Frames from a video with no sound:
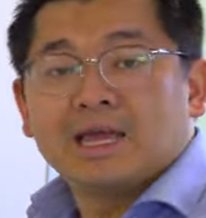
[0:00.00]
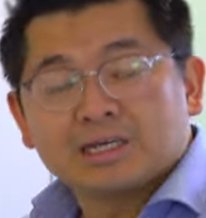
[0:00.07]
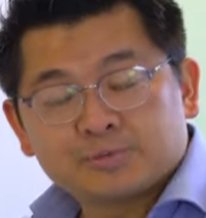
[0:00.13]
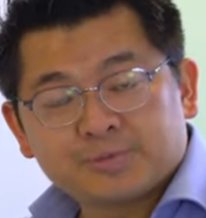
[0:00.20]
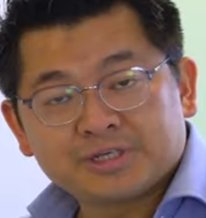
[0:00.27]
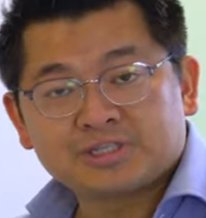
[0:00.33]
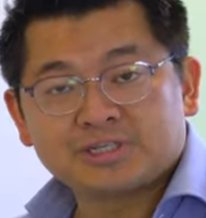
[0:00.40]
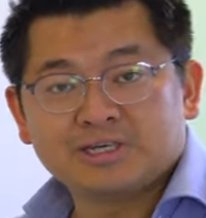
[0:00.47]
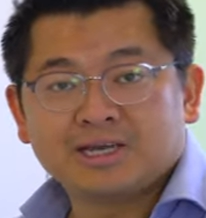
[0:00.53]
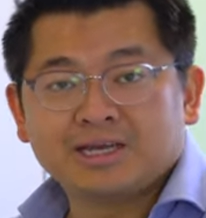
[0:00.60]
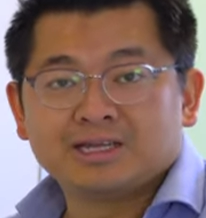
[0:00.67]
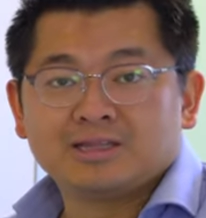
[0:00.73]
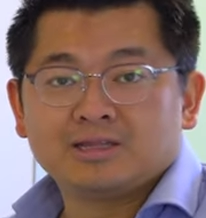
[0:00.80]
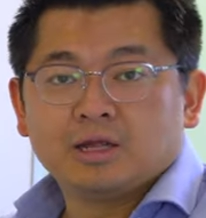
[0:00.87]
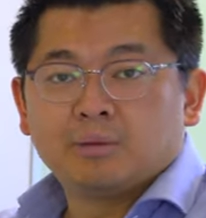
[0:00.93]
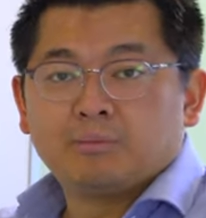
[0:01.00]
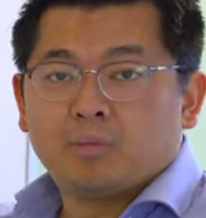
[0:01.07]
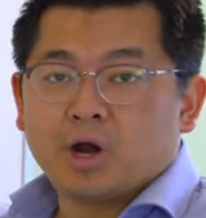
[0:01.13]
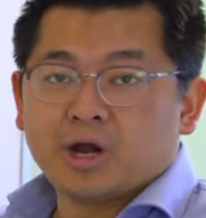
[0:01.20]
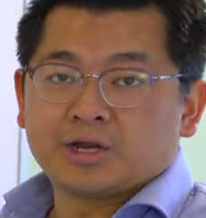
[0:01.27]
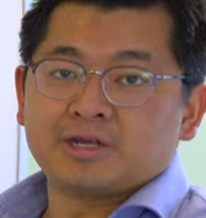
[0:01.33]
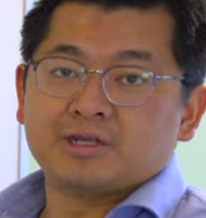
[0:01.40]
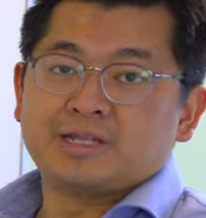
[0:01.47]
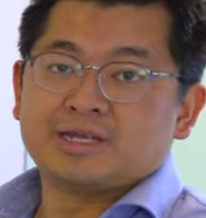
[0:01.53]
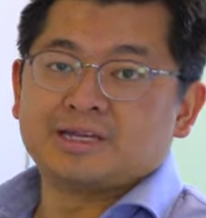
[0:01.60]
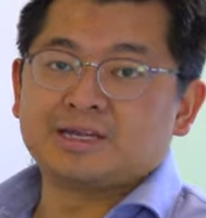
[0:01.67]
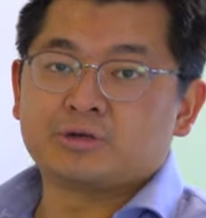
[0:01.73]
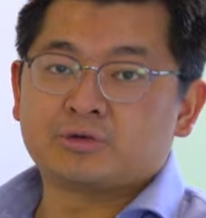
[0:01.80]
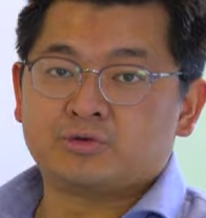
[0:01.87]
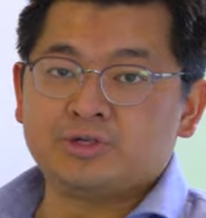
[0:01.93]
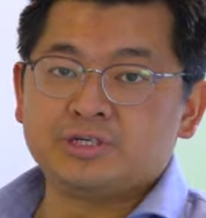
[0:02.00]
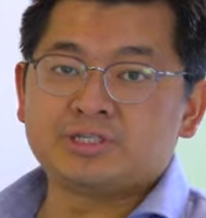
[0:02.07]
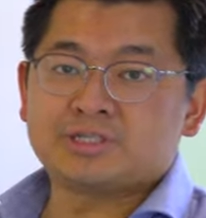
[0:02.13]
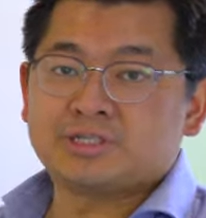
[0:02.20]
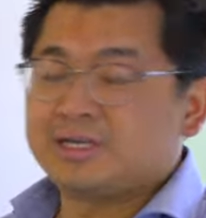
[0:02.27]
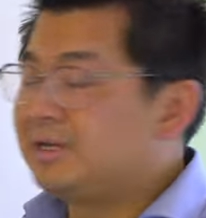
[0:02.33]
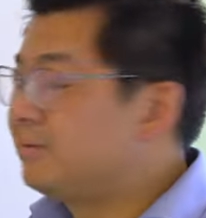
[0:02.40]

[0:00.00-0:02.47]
especially in a market that increased